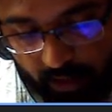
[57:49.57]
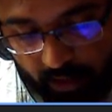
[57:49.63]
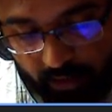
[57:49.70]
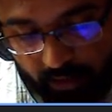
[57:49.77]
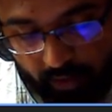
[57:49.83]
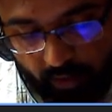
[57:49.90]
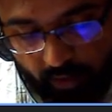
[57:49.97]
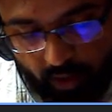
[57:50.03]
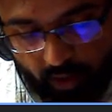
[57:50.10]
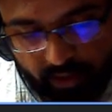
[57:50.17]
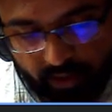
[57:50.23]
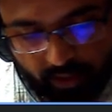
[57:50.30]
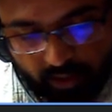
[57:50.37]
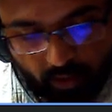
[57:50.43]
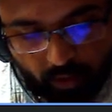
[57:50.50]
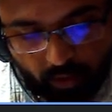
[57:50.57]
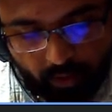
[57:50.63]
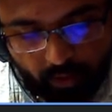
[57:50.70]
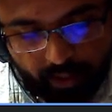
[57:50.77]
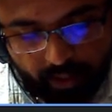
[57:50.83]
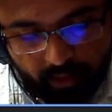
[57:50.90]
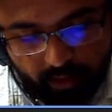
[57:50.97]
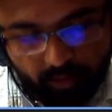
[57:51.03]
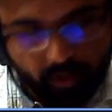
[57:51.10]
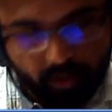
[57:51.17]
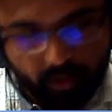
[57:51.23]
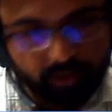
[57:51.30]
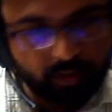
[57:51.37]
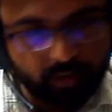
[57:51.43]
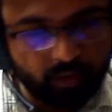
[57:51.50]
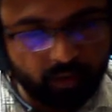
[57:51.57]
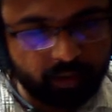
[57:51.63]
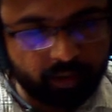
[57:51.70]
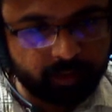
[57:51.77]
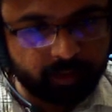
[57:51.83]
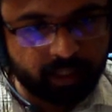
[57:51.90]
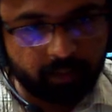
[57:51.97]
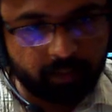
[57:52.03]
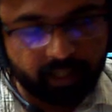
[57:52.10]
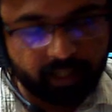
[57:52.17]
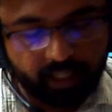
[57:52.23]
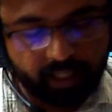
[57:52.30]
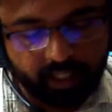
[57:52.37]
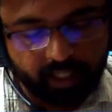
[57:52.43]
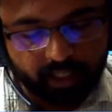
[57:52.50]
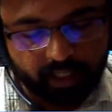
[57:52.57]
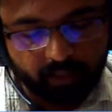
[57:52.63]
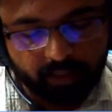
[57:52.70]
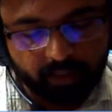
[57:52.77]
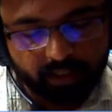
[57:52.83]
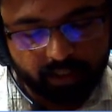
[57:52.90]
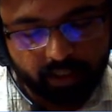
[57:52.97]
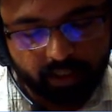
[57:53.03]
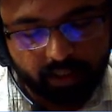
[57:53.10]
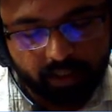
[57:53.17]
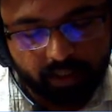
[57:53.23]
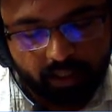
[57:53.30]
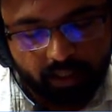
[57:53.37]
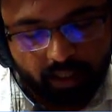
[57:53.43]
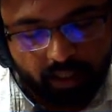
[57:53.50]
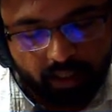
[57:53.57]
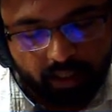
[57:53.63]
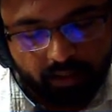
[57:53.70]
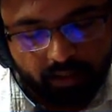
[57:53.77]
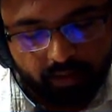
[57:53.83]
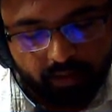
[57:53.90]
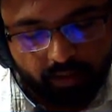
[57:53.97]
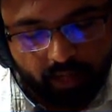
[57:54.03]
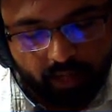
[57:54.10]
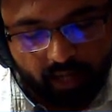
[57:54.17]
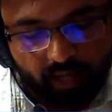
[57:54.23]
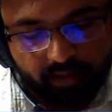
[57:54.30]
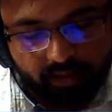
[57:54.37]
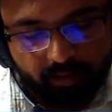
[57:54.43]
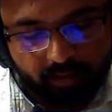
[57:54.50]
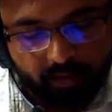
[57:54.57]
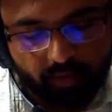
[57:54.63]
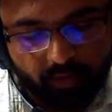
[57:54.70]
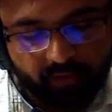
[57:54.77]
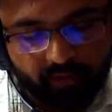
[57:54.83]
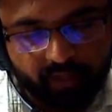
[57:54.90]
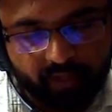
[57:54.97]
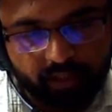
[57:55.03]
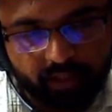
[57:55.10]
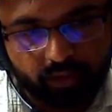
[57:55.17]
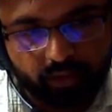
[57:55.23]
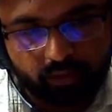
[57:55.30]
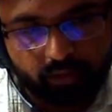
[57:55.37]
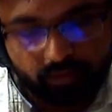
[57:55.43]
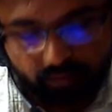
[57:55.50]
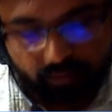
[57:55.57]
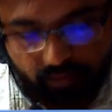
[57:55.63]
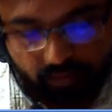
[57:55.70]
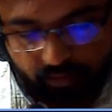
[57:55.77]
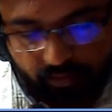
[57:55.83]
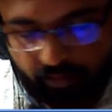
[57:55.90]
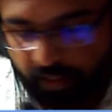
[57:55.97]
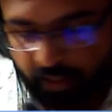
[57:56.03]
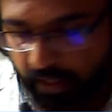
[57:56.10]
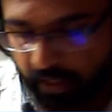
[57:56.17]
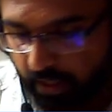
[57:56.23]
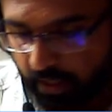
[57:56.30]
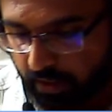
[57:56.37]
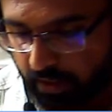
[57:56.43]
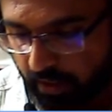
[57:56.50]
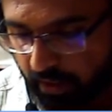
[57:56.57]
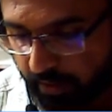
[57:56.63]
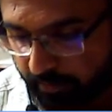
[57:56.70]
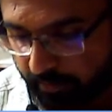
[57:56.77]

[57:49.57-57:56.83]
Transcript: You will not see O2 here because O2 is being completely getting combustion. So you will have some amount of H2 being released here.